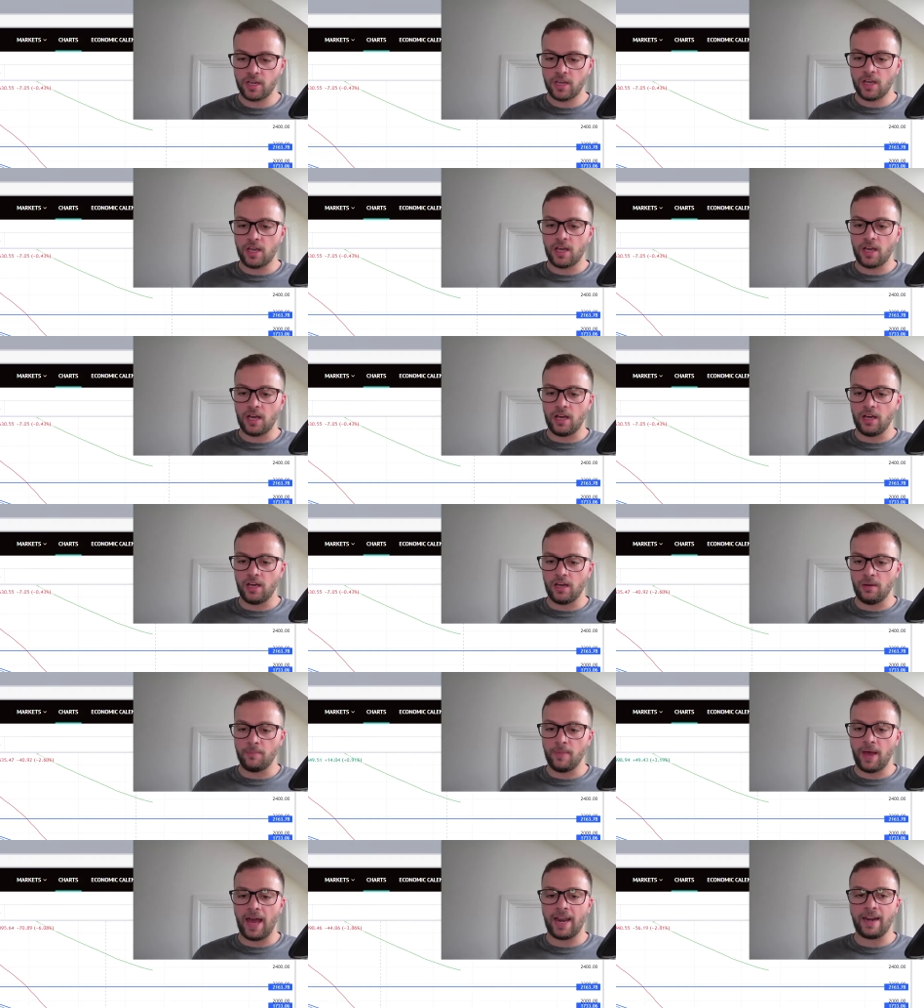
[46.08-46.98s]

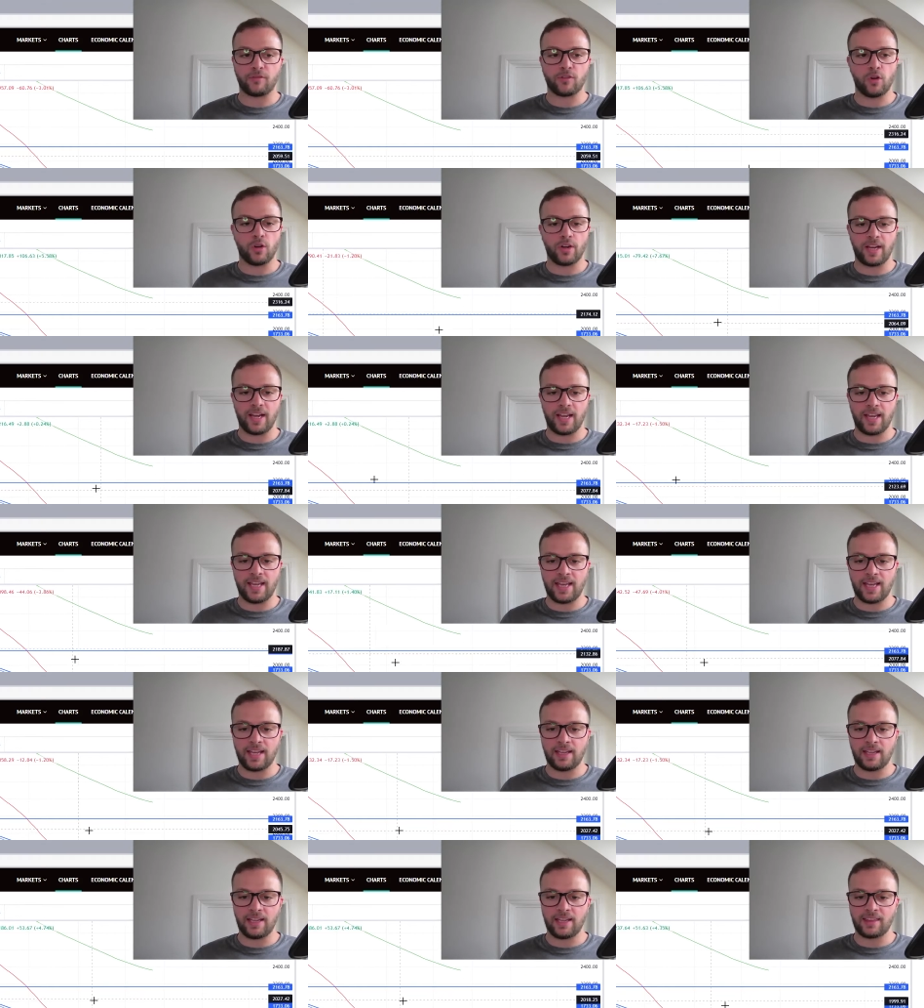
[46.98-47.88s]
And I've got it
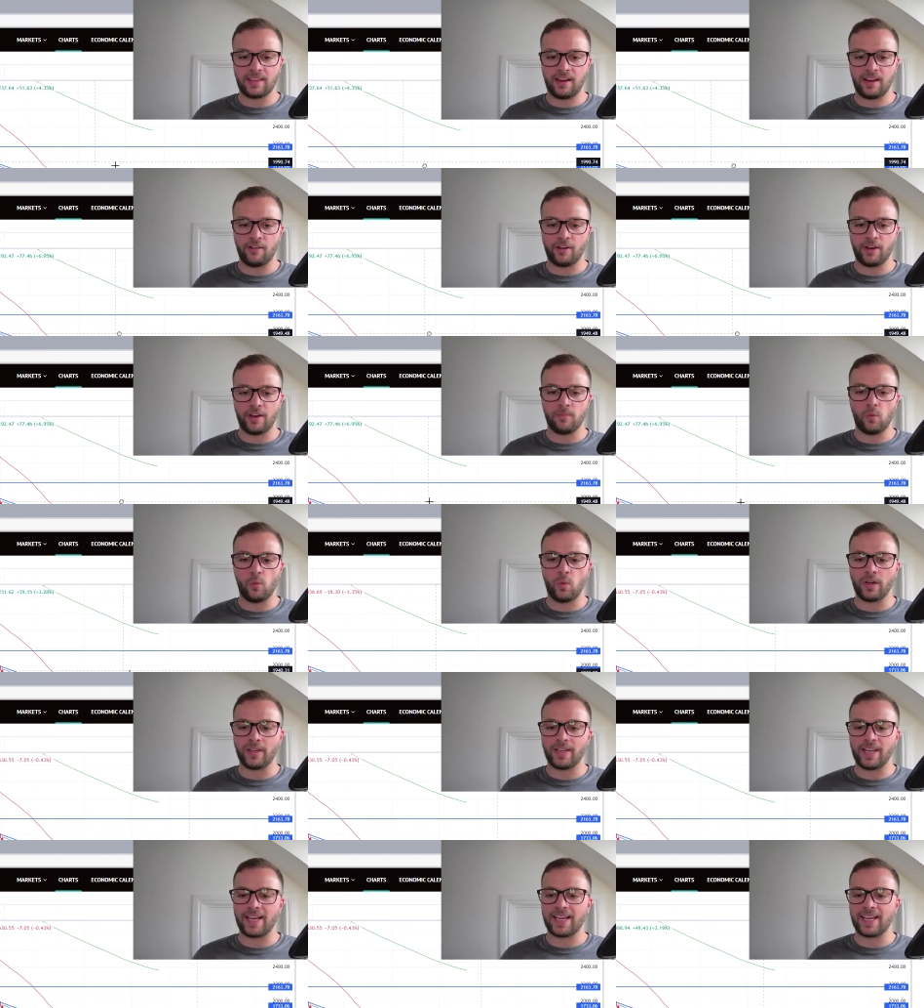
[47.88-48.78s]
here, Ethereum
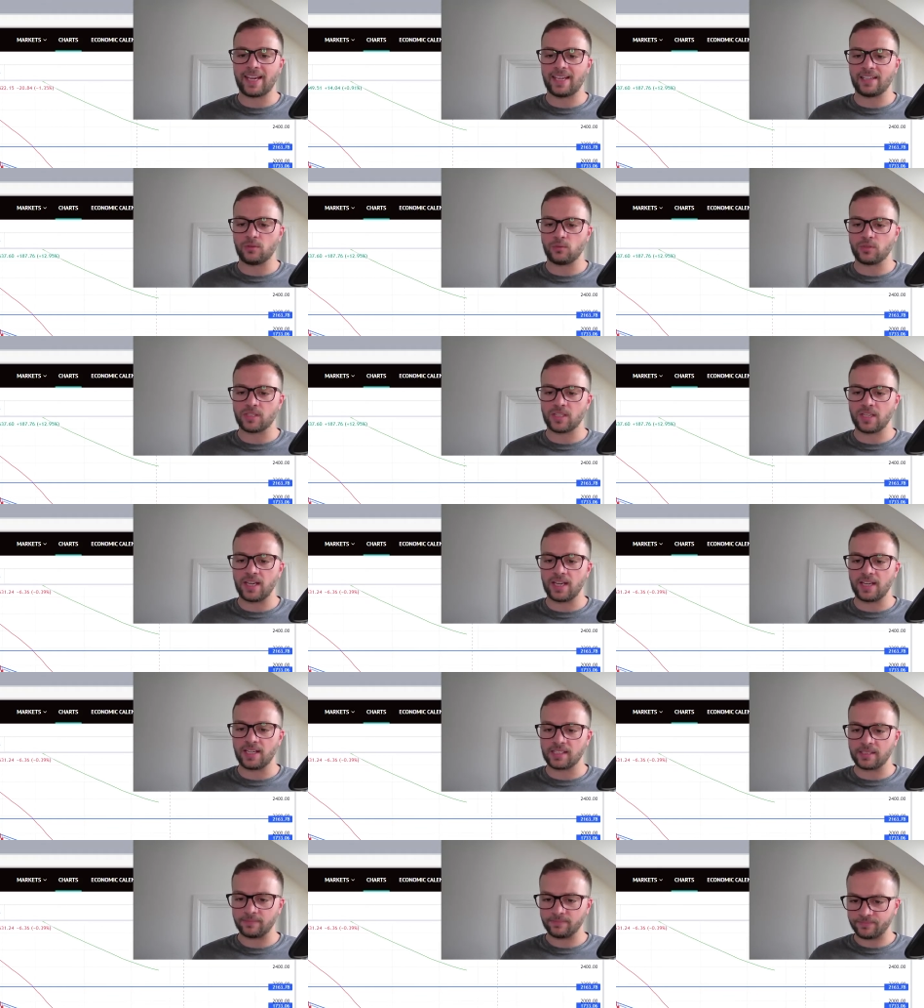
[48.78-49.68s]
1-day
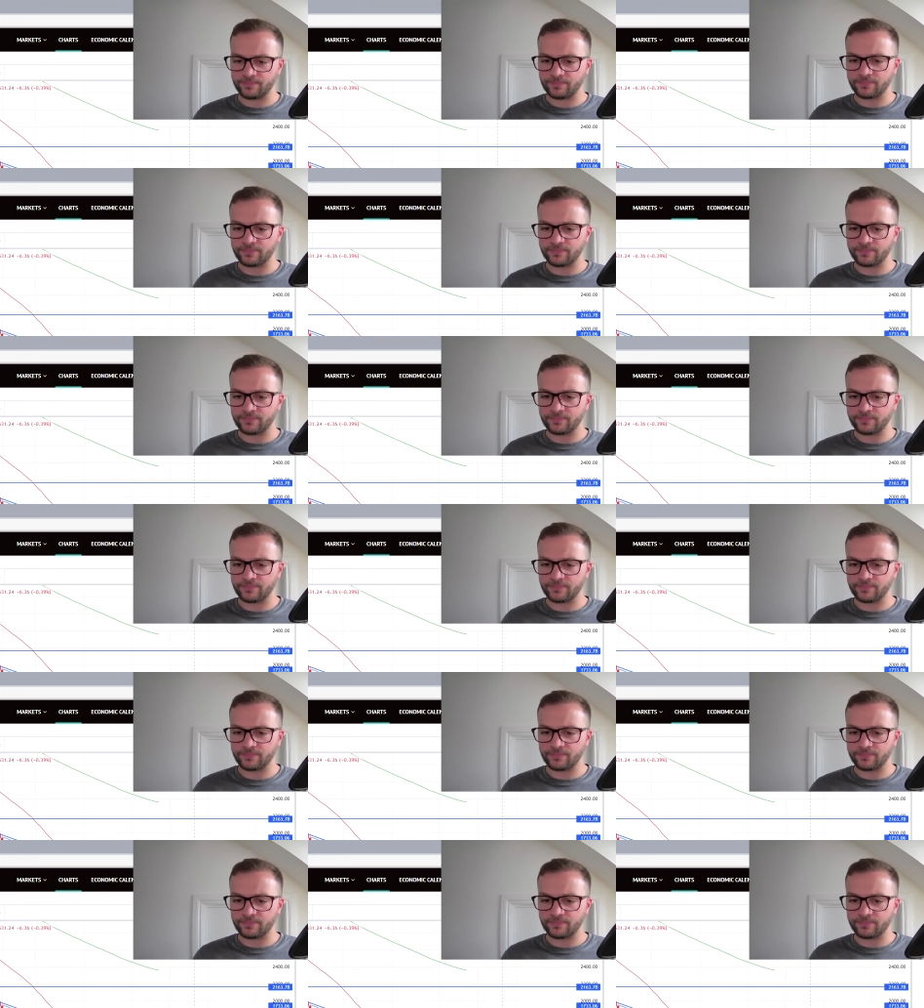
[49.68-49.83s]
candlesticks,